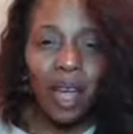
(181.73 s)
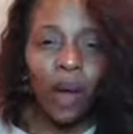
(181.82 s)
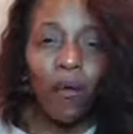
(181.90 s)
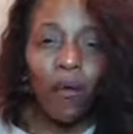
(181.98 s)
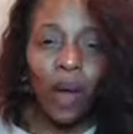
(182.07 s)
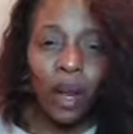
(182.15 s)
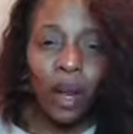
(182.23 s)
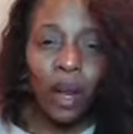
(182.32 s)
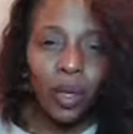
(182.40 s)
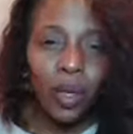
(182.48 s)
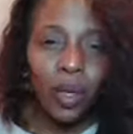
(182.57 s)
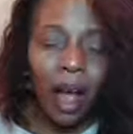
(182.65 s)
that can slow
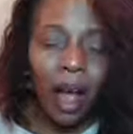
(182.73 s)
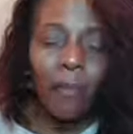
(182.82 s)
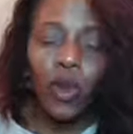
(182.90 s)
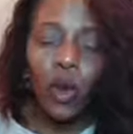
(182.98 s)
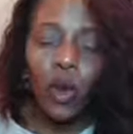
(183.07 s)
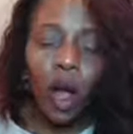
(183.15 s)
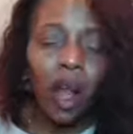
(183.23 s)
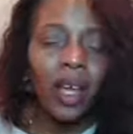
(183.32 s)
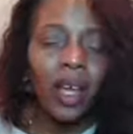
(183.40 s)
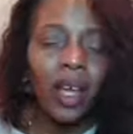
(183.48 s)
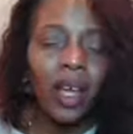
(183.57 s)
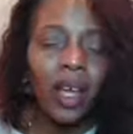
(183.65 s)
us down following you,
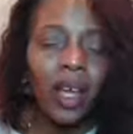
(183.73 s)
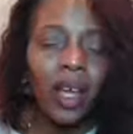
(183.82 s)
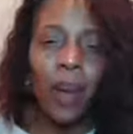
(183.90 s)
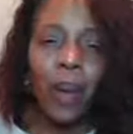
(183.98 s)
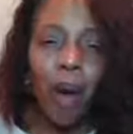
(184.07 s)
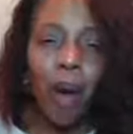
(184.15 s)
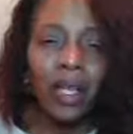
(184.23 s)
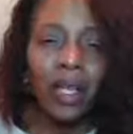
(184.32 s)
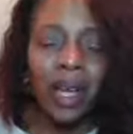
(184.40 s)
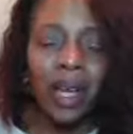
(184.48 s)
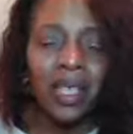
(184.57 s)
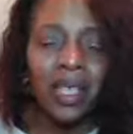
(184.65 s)
God. You call
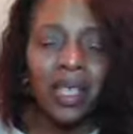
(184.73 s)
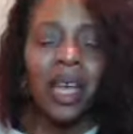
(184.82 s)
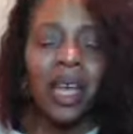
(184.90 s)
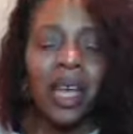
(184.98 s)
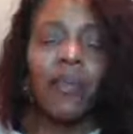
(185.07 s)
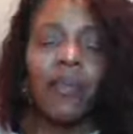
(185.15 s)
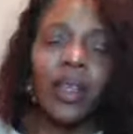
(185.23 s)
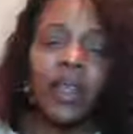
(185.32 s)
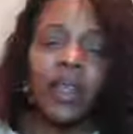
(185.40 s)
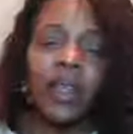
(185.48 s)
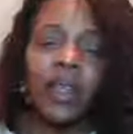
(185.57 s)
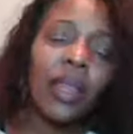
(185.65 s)
us and empower
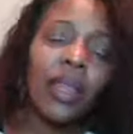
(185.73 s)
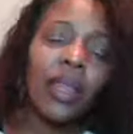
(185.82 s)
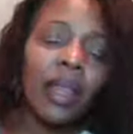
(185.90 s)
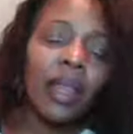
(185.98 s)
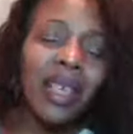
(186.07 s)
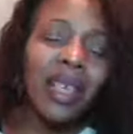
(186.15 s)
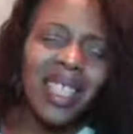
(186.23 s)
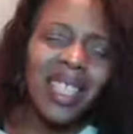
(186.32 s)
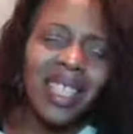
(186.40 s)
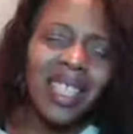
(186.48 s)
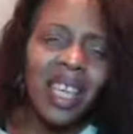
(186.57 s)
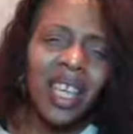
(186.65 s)
us.
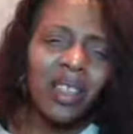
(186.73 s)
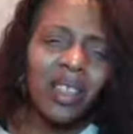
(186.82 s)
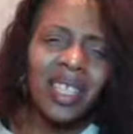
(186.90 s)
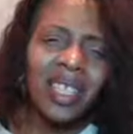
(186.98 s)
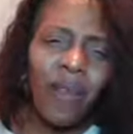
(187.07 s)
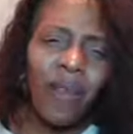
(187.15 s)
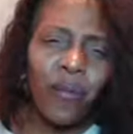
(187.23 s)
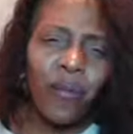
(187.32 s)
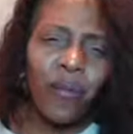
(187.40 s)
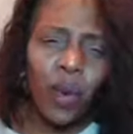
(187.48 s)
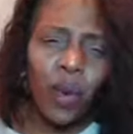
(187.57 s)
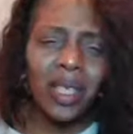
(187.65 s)
You
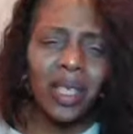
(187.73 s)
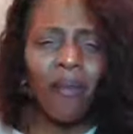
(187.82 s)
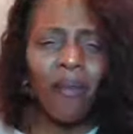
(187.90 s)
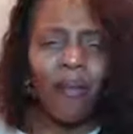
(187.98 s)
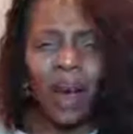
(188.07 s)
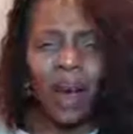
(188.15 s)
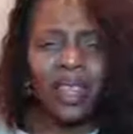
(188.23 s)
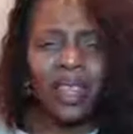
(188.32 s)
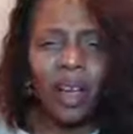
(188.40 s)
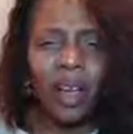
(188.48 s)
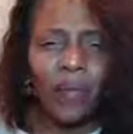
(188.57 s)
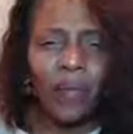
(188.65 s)
must continually stay
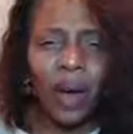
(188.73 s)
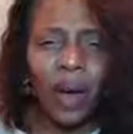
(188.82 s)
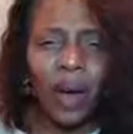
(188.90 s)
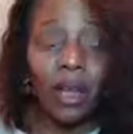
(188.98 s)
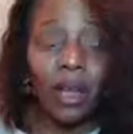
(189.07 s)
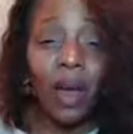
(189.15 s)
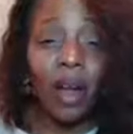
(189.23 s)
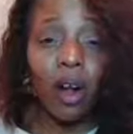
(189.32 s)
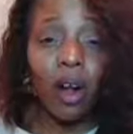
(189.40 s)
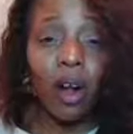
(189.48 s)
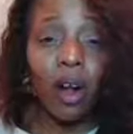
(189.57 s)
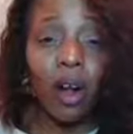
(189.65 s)
focused and
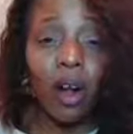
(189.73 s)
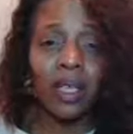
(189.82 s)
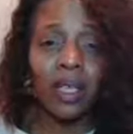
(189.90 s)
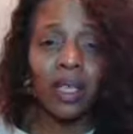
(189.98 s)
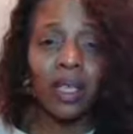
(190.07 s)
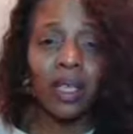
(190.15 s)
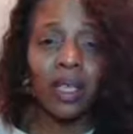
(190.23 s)
fight the good fight